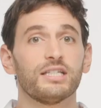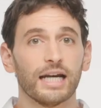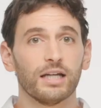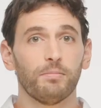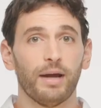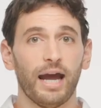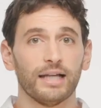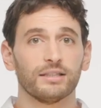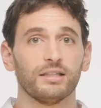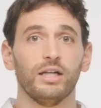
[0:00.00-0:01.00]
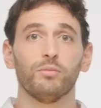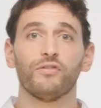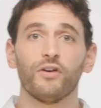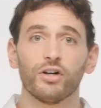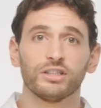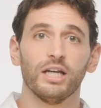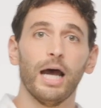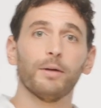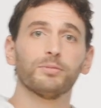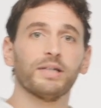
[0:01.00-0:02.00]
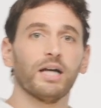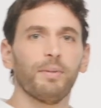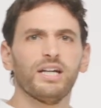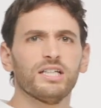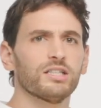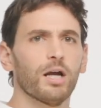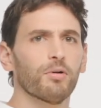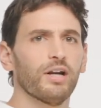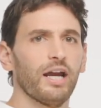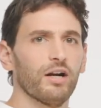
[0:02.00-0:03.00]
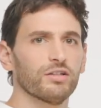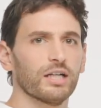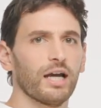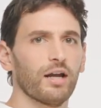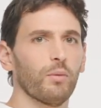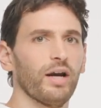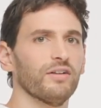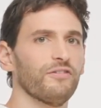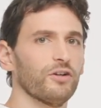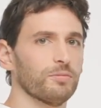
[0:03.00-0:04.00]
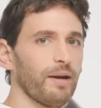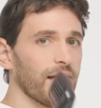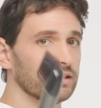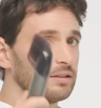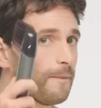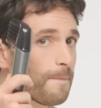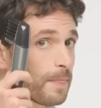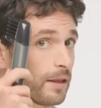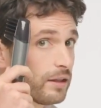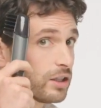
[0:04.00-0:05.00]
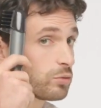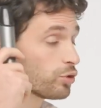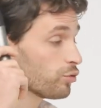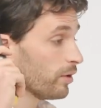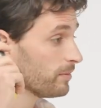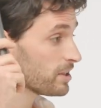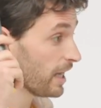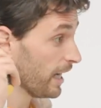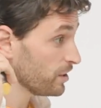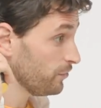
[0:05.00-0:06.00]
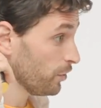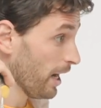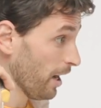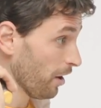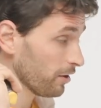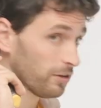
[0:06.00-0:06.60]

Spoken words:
second pass, in reverse, helps pick up any stubborn hairs that got away in the first pass. This will trim the sides of your hair.